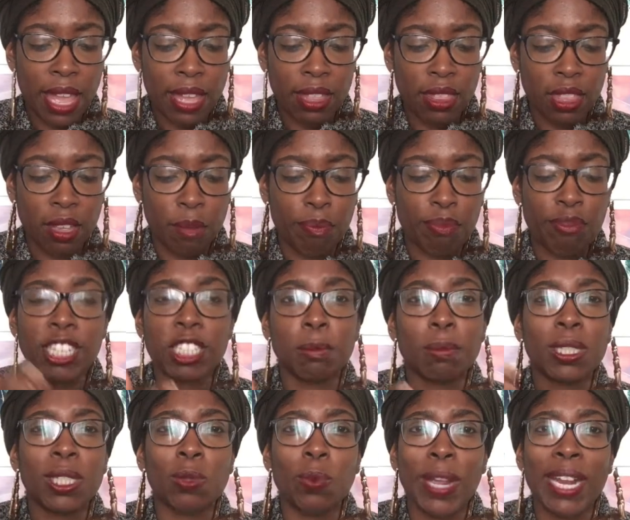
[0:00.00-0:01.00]
the bridge
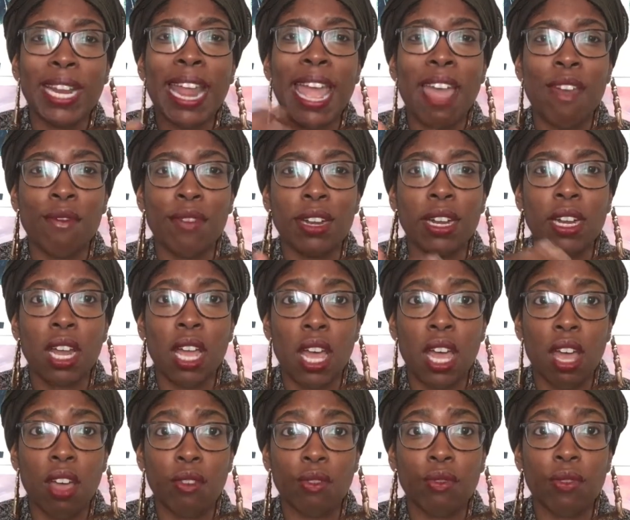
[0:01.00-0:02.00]
between heaven and
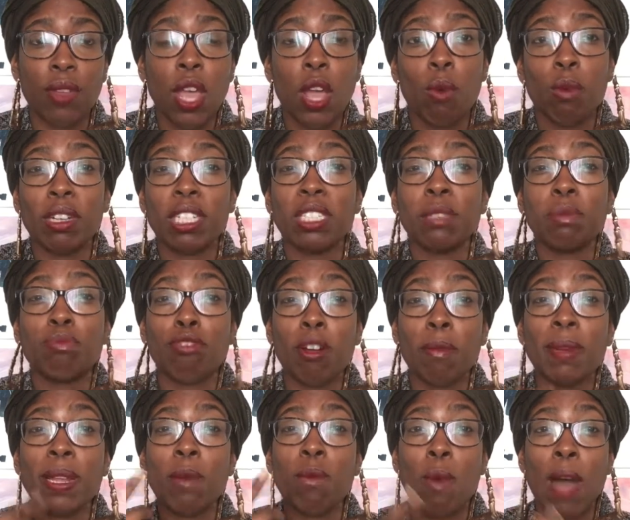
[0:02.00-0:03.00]
earth, which is
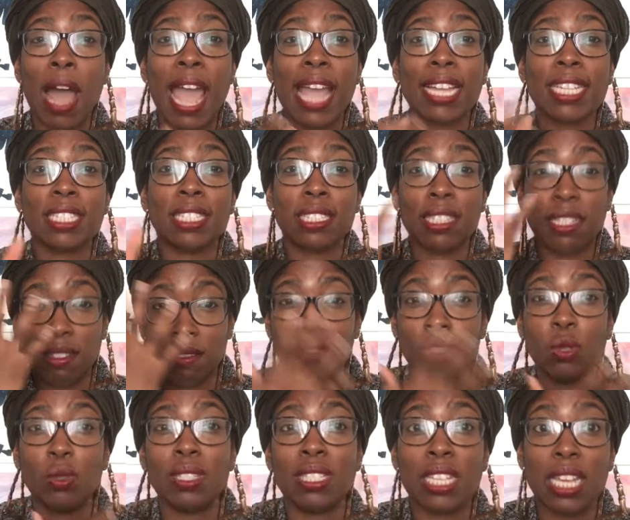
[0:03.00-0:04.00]
probably why it's,
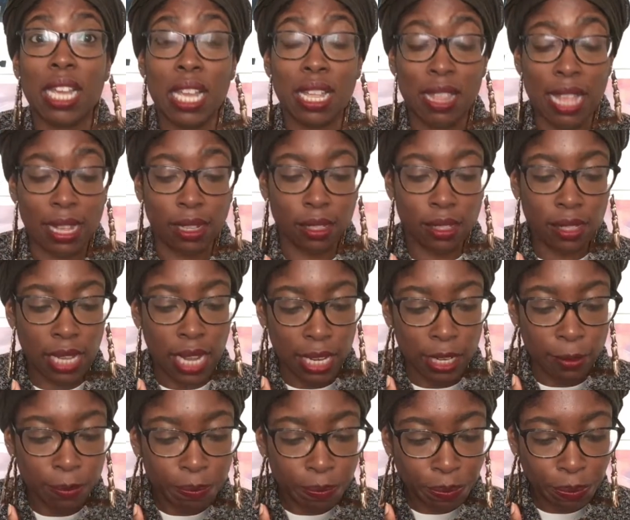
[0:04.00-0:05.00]
you see in that
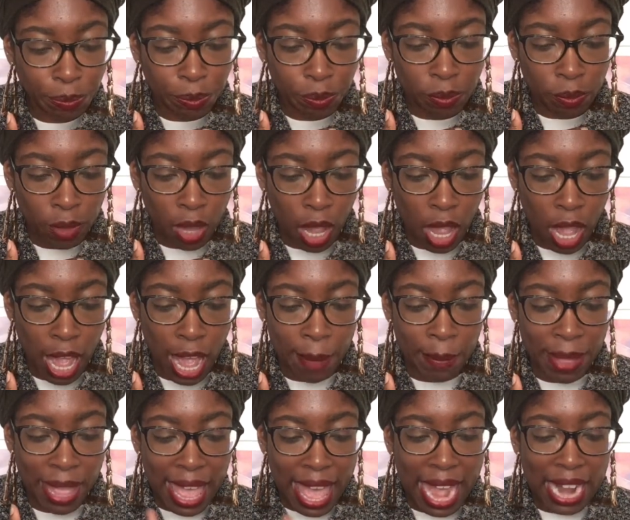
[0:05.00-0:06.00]
scene.
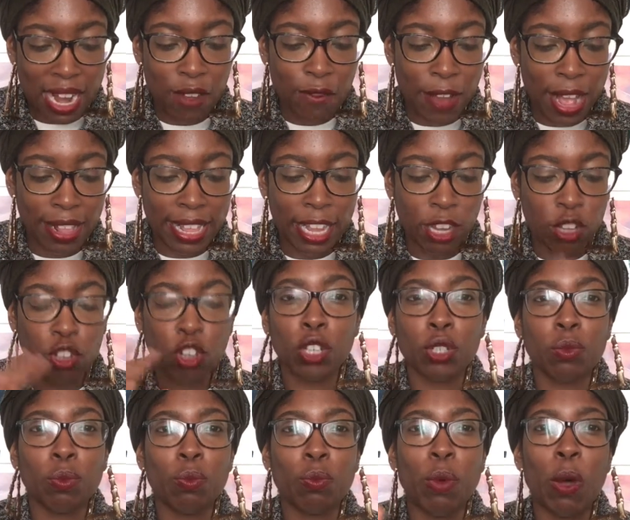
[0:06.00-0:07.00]
And the fact that
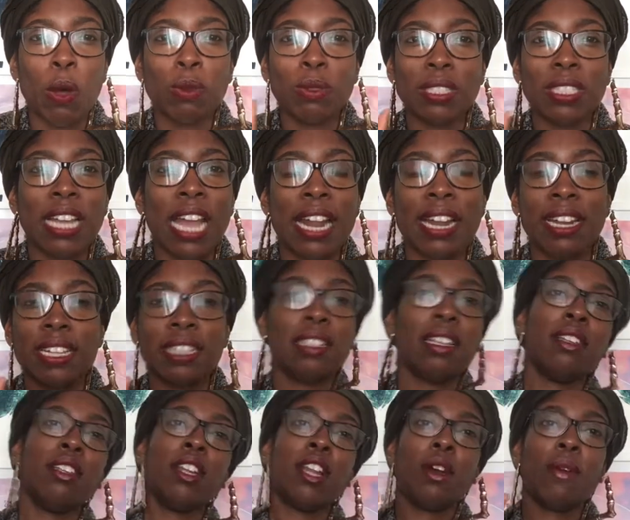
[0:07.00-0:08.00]
God won't, and
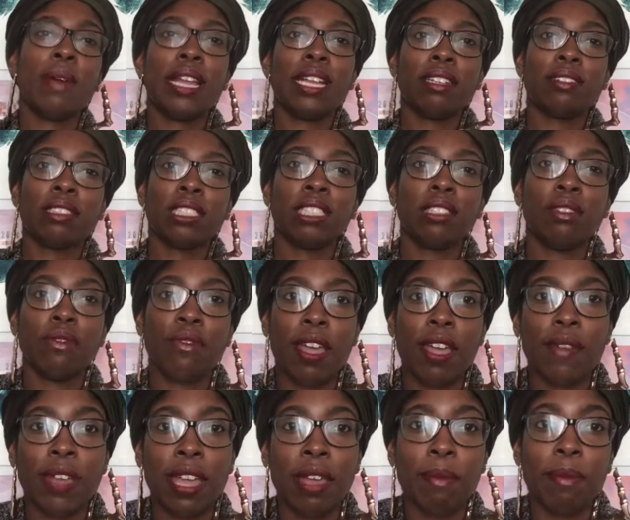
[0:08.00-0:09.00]
it, you know, in Christian
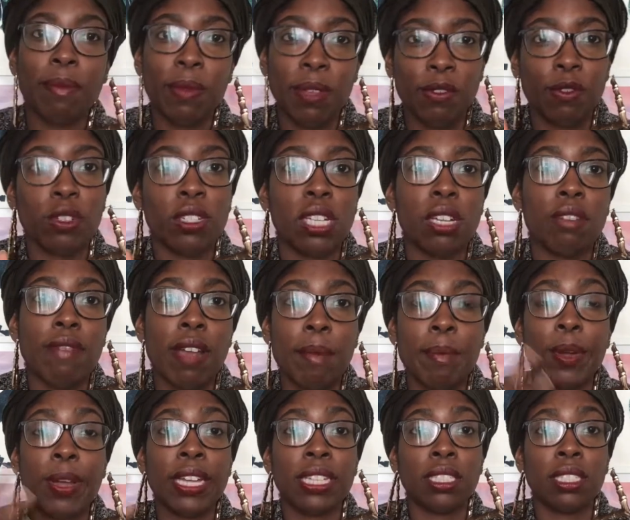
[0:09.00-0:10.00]
faith, if you see a
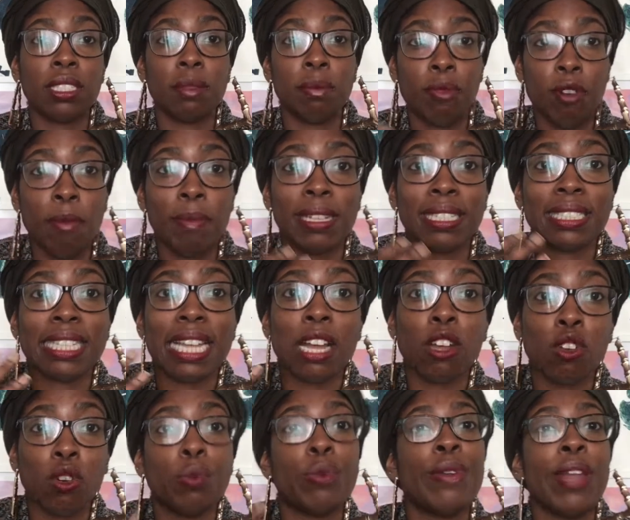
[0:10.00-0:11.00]
rainbow, it's the promise that
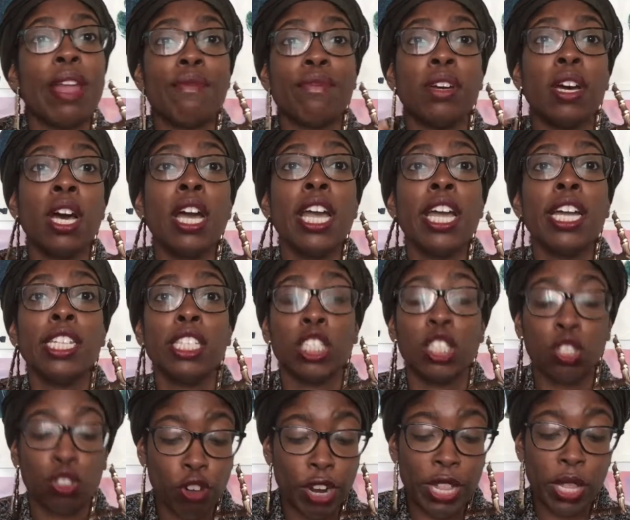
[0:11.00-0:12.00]
God will never
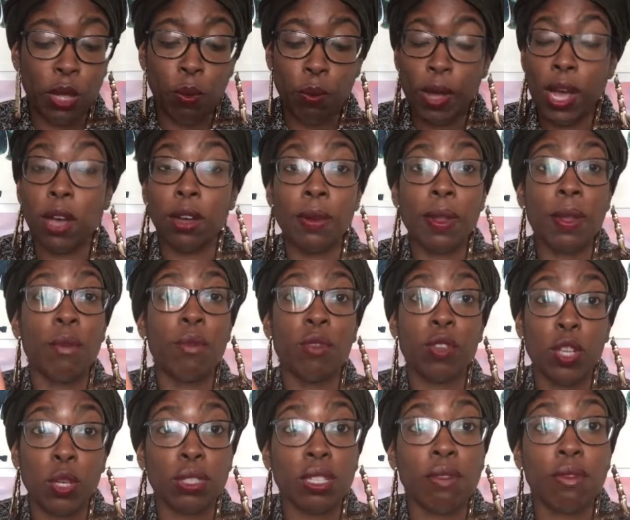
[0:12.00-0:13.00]
destroy the world
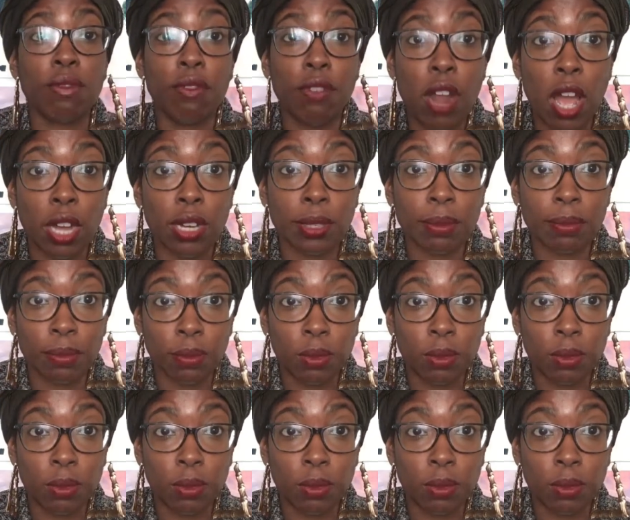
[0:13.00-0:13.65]
using flood